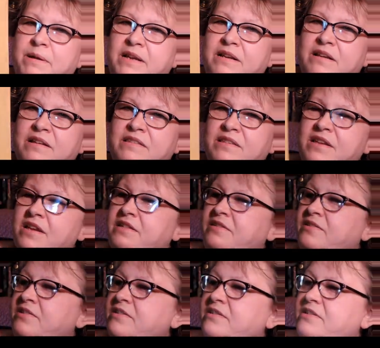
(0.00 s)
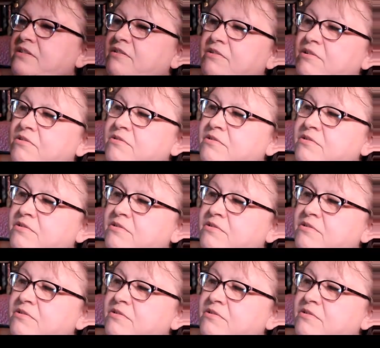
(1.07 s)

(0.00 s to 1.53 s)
But it's just too